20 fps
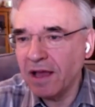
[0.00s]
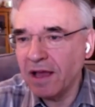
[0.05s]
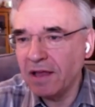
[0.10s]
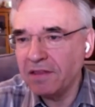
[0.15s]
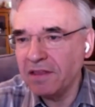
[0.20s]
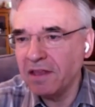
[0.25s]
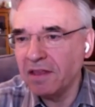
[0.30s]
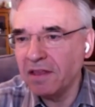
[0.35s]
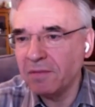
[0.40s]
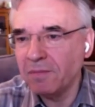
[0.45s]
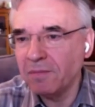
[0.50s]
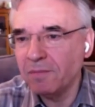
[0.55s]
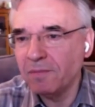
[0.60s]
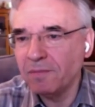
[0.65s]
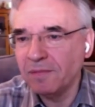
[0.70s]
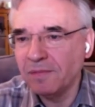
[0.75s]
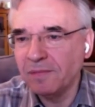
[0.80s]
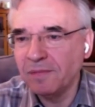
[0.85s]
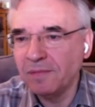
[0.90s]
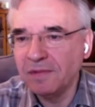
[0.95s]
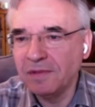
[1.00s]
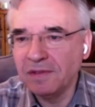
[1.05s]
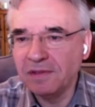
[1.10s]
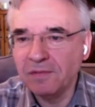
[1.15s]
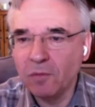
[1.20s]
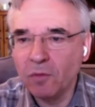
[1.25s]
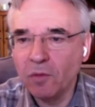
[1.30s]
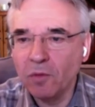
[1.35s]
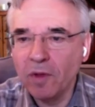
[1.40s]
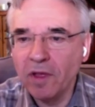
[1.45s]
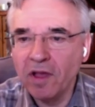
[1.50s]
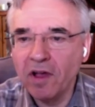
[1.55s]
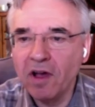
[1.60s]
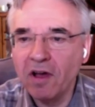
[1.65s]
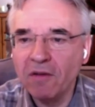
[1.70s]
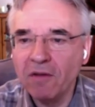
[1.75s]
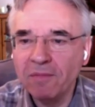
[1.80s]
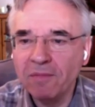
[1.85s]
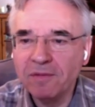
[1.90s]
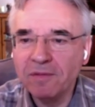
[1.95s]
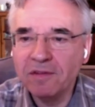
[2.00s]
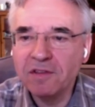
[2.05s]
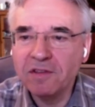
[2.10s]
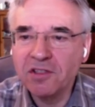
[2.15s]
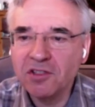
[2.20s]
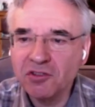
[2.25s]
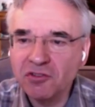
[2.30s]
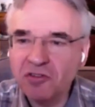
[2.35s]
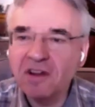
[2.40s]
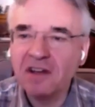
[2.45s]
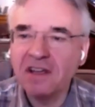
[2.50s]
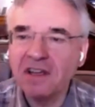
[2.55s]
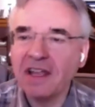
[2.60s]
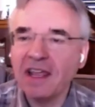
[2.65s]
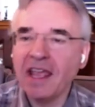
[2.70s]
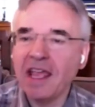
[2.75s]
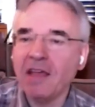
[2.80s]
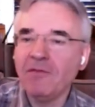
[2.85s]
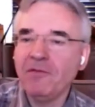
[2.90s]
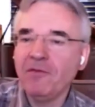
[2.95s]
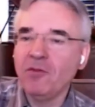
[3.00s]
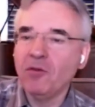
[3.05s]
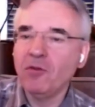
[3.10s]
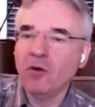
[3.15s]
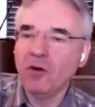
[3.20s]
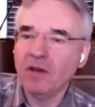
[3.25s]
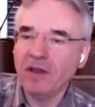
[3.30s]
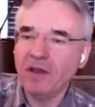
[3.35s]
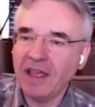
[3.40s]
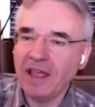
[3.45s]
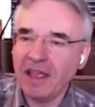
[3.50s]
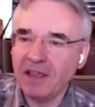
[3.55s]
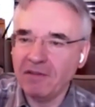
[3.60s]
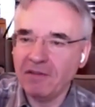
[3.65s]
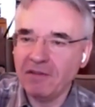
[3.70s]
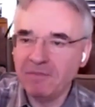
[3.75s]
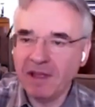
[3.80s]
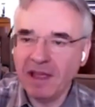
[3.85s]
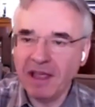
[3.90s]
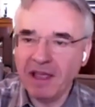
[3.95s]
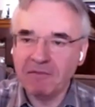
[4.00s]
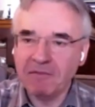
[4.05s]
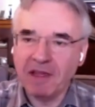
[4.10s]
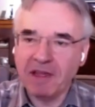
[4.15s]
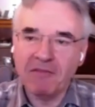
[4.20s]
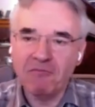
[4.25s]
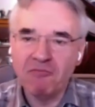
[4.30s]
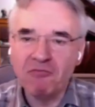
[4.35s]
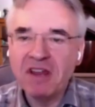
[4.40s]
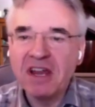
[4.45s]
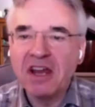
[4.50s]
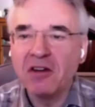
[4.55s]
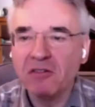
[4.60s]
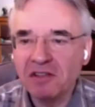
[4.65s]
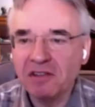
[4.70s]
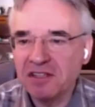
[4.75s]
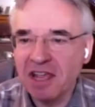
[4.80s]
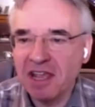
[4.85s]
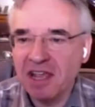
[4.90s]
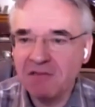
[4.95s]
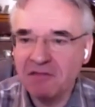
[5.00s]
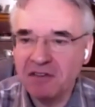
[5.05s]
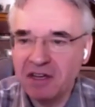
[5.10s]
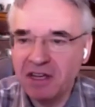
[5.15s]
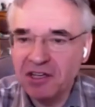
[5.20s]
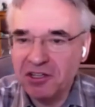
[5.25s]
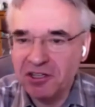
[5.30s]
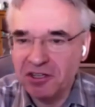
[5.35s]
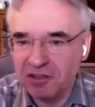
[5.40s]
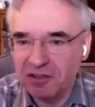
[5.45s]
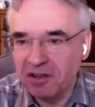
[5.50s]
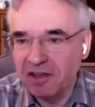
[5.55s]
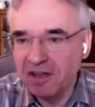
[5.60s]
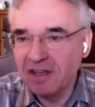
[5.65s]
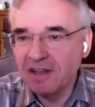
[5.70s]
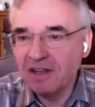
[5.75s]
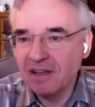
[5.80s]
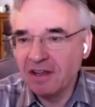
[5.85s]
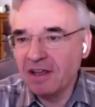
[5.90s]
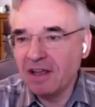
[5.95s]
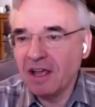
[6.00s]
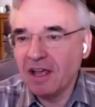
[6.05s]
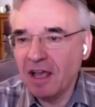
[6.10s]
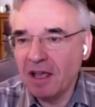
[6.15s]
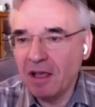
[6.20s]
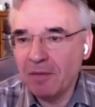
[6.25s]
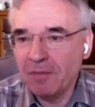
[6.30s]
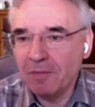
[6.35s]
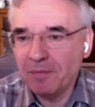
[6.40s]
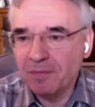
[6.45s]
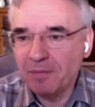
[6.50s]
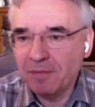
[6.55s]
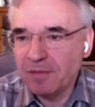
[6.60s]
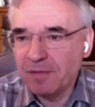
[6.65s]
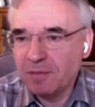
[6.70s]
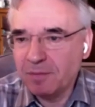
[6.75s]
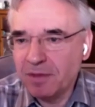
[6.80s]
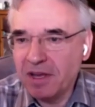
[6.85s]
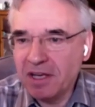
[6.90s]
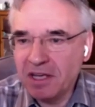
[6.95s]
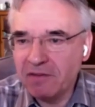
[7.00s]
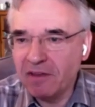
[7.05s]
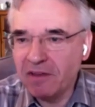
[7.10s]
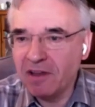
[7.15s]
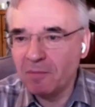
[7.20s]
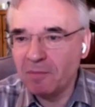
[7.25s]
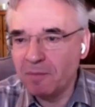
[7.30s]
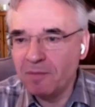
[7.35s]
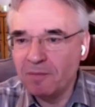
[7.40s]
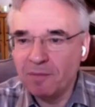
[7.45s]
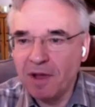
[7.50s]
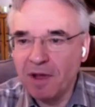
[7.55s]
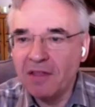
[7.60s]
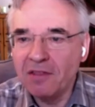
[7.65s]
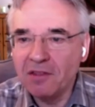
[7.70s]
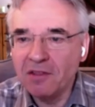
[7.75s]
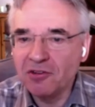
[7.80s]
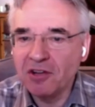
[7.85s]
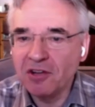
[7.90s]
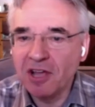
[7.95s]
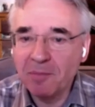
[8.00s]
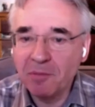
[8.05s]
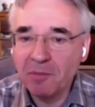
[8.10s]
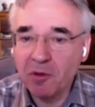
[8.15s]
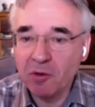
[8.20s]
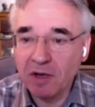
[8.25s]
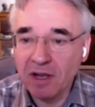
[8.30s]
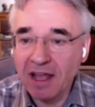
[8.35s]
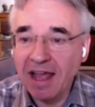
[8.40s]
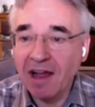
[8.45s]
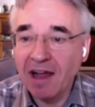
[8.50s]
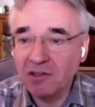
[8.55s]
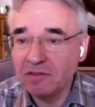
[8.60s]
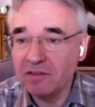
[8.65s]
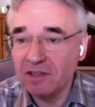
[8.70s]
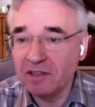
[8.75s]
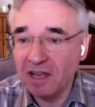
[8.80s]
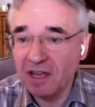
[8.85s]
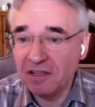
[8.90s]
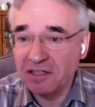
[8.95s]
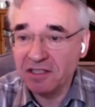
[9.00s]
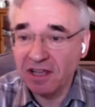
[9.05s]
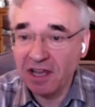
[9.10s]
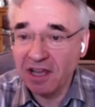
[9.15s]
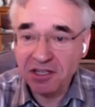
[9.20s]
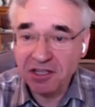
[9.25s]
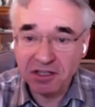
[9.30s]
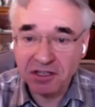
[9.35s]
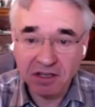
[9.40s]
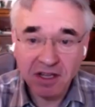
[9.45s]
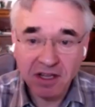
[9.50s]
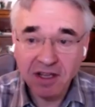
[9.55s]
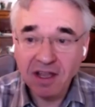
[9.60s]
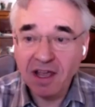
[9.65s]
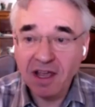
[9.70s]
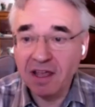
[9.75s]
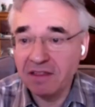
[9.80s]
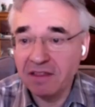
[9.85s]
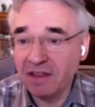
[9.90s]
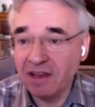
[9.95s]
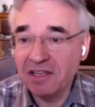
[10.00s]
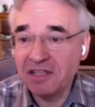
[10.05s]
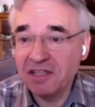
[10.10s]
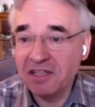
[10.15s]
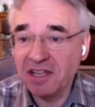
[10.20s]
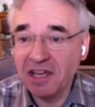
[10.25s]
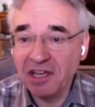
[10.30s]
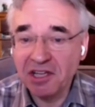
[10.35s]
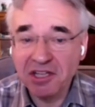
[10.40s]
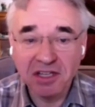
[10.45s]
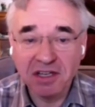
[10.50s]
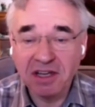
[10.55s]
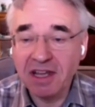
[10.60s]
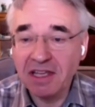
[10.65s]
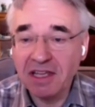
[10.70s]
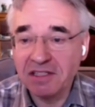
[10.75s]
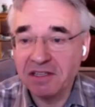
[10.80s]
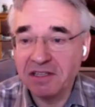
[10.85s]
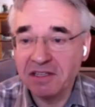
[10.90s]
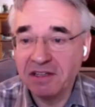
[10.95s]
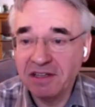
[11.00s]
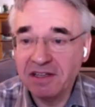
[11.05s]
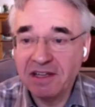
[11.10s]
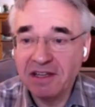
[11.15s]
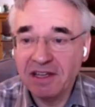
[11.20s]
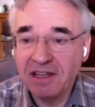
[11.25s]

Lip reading: I think we are struggling here for a rigorous definition being developed by the tribunal out of the legislation. The legislation is